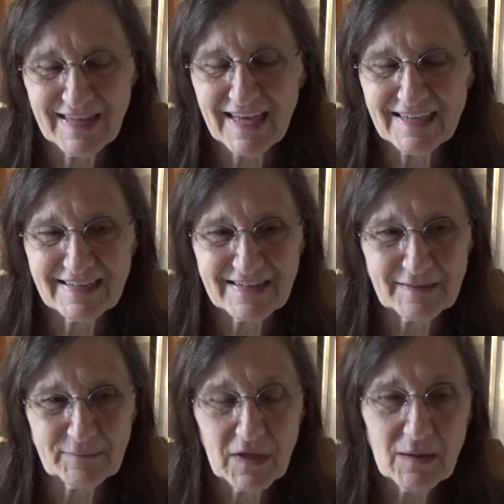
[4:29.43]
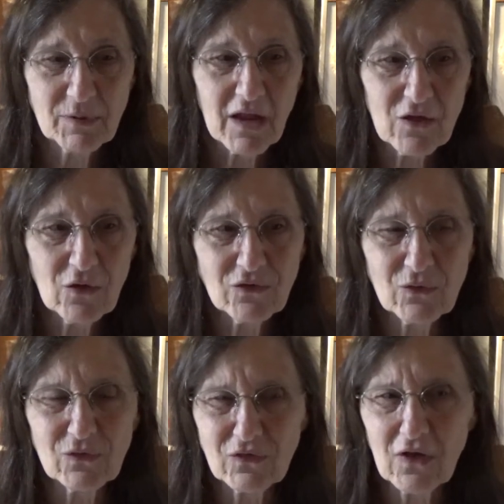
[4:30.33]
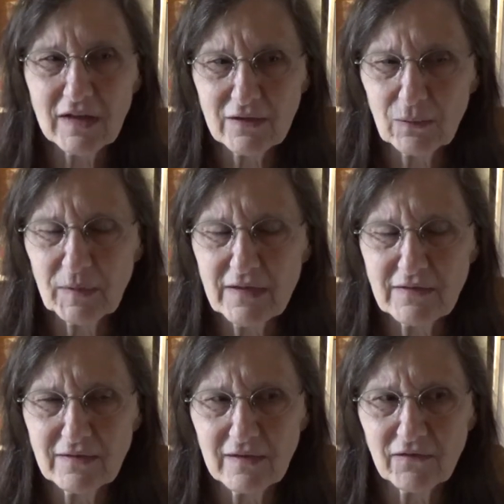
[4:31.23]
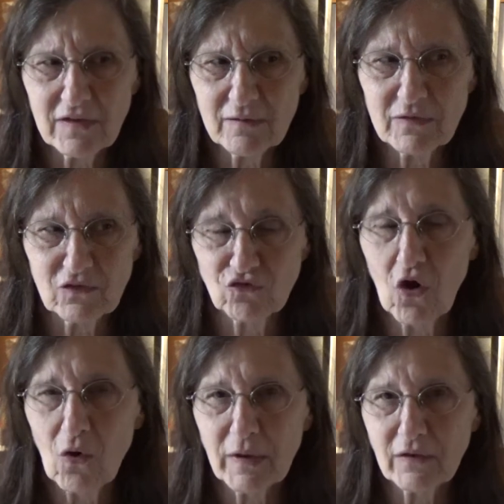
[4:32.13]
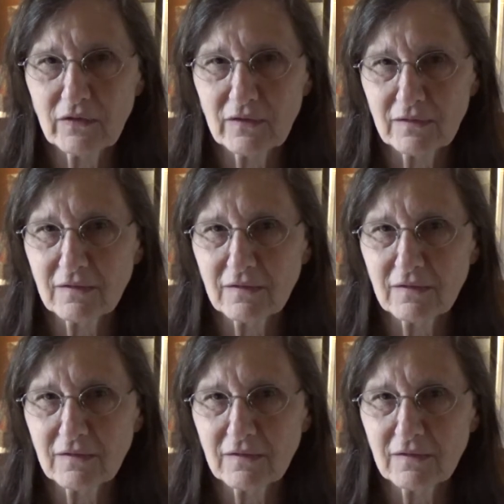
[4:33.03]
And but I also saw little pieces of his drawings,